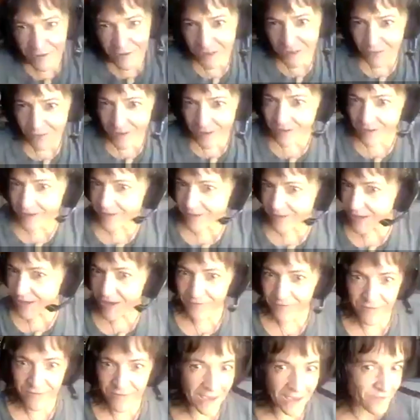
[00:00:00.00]
around it. You
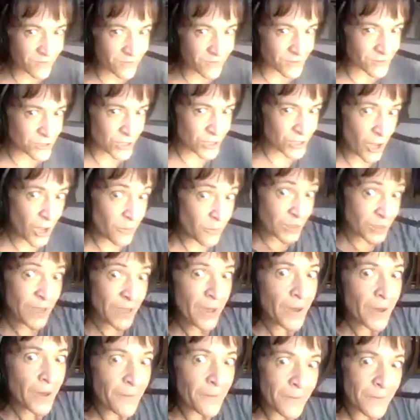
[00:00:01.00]
have to have a shaman
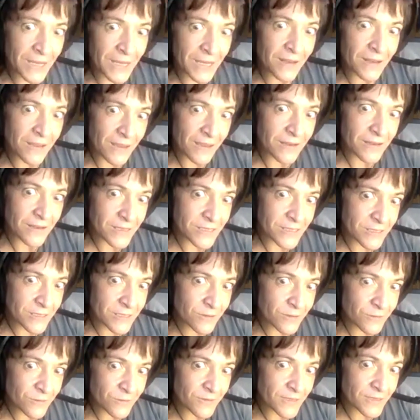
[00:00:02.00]
come and
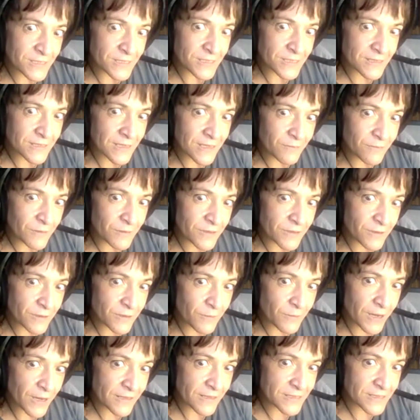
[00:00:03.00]
do this thing with
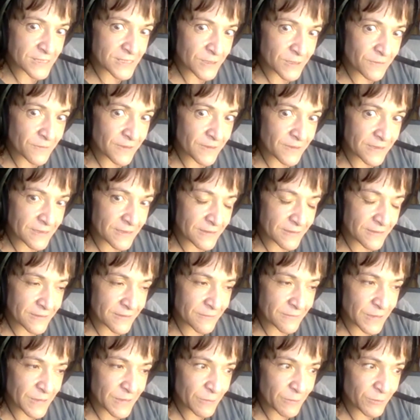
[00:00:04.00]
you, right? And so that
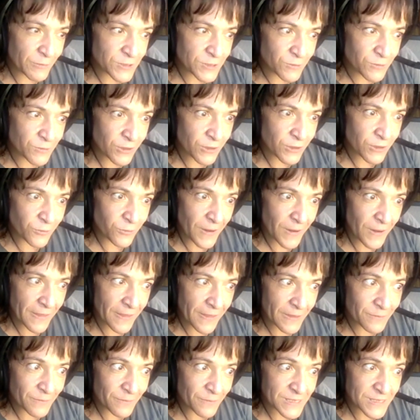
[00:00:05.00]
people sort of
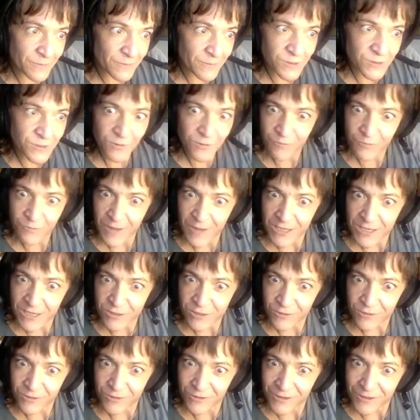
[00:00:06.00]
grant them some sort of
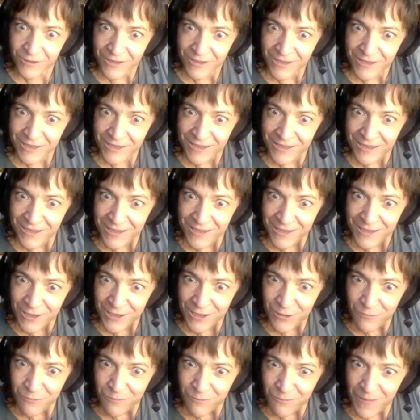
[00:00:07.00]
magical
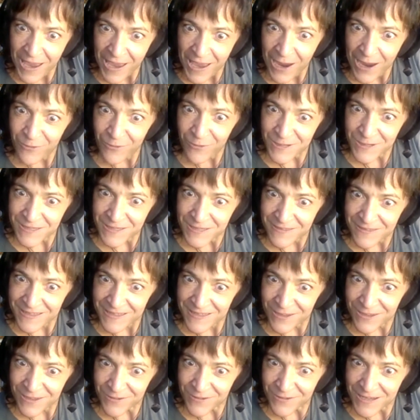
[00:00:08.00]
powers that
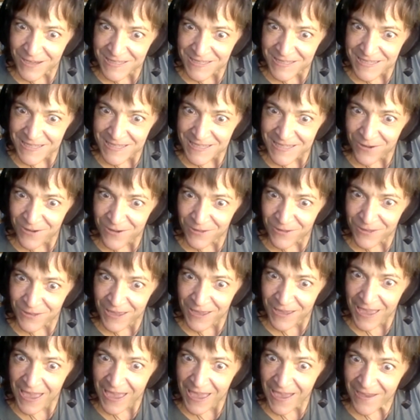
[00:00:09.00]
they don't necessarily
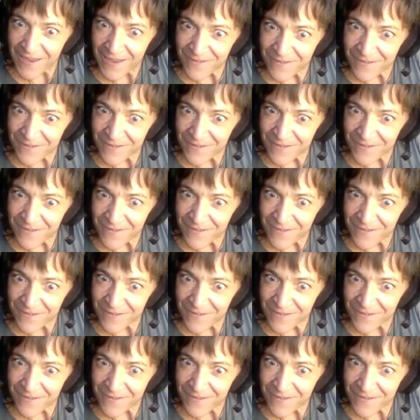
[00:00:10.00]
have,